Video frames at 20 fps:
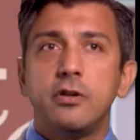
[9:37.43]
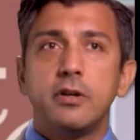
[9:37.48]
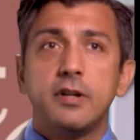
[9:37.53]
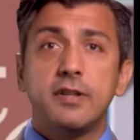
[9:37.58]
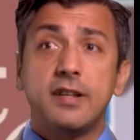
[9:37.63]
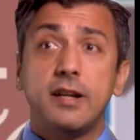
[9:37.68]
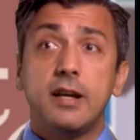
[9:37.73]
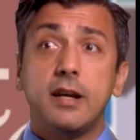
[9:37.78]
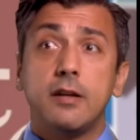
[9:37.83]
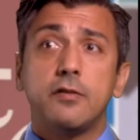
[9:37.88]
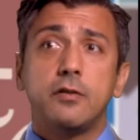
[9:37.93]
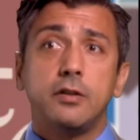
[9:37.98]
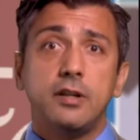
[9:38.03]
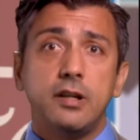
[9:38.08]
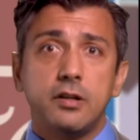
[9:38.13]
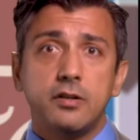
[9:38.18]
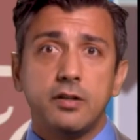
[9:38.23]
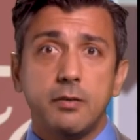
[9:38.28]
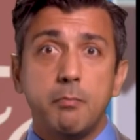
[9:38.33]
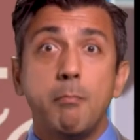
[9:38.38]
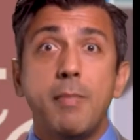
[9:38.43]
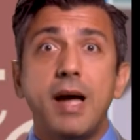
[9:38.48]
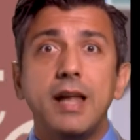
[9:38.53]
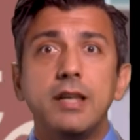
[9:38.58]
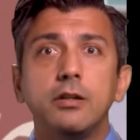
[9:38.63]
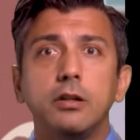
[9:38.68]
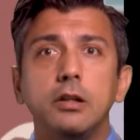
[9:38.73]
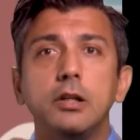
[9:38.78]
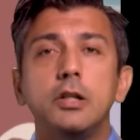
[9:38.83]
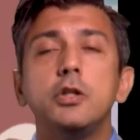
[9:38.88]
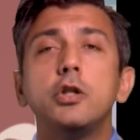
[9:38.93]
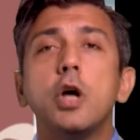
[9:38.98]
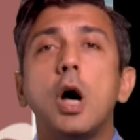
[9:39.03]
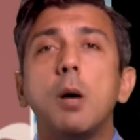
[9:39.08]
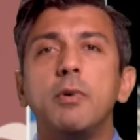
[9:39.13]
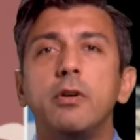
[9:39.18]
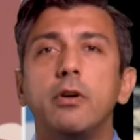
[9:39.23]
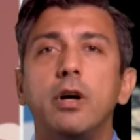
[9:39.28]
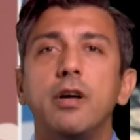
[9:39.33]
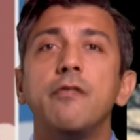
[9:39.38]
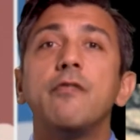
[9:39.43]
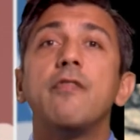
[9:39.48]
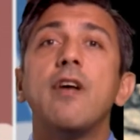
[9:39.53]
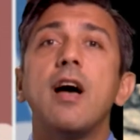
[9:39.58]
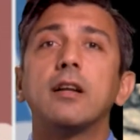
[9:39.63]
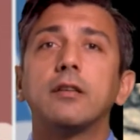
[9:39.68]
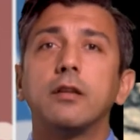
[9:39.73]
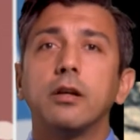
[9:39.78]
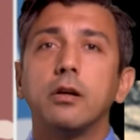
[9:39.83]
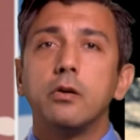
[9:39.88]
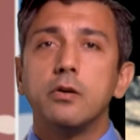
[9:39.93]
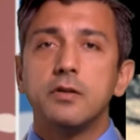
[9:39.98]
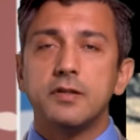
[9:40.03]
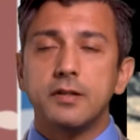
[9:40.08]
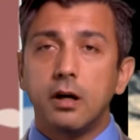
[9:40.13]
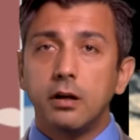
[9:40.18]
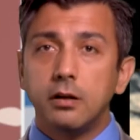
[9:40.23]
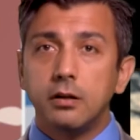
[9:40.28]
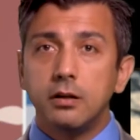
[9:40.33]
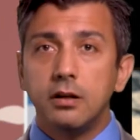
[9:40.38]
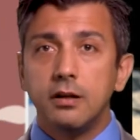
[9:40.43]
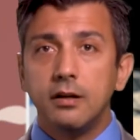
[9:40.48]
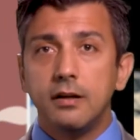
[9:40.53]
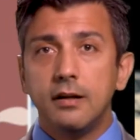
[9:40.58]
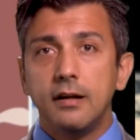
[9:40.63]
There's a, so there's a mental domino effect that goes on,